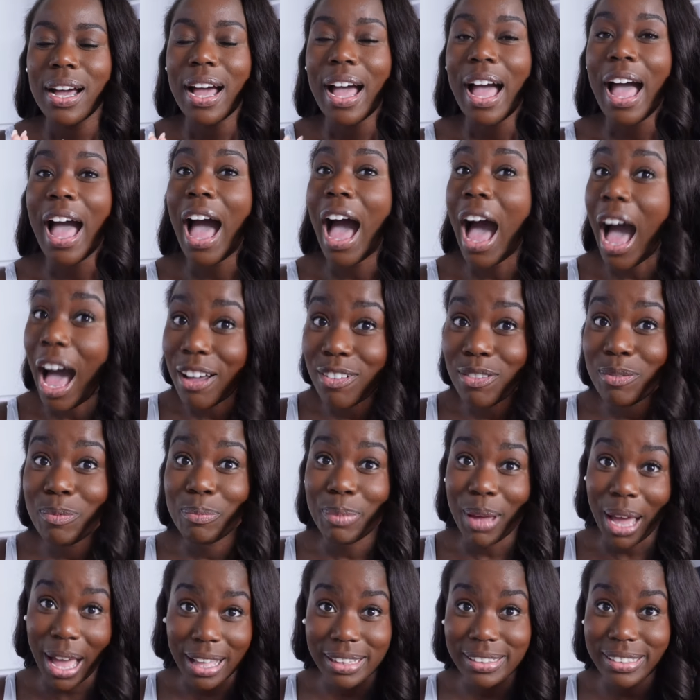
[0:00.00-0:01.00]
have
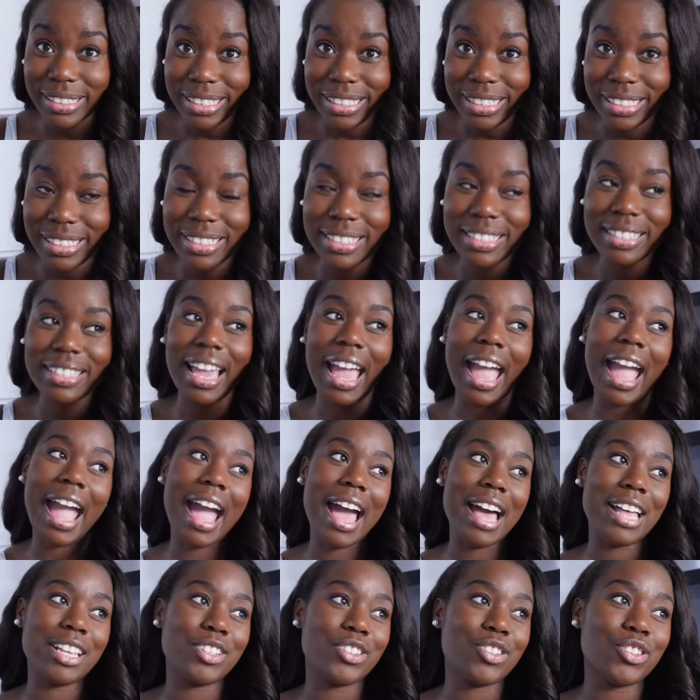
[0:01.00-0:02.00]
balance
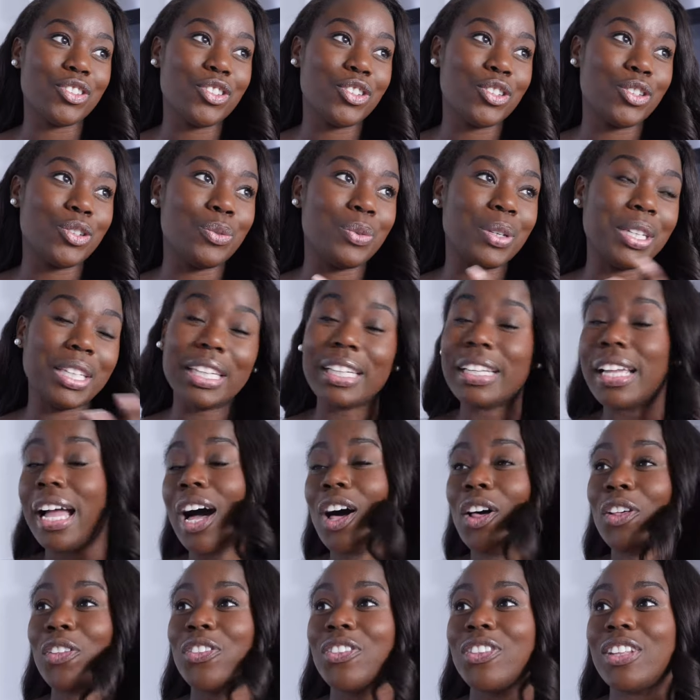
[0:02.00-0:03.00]
and to eat
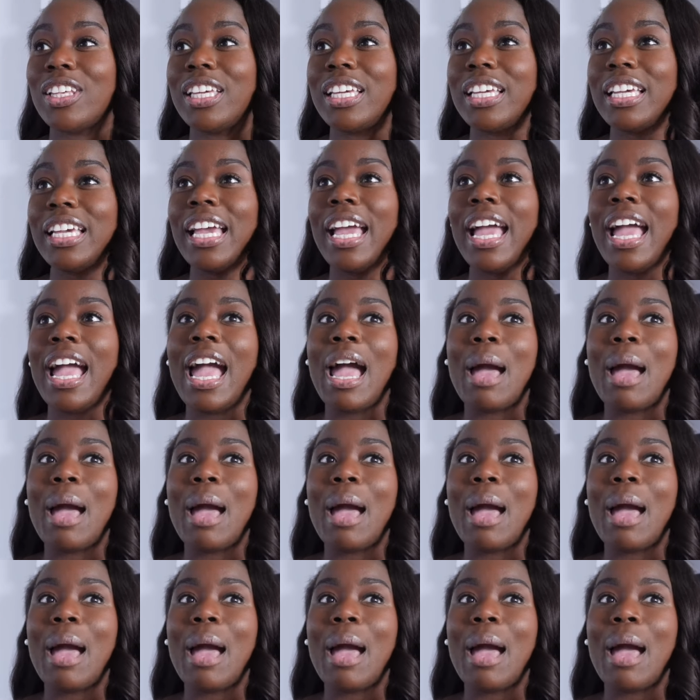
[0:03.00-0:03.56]
healthy,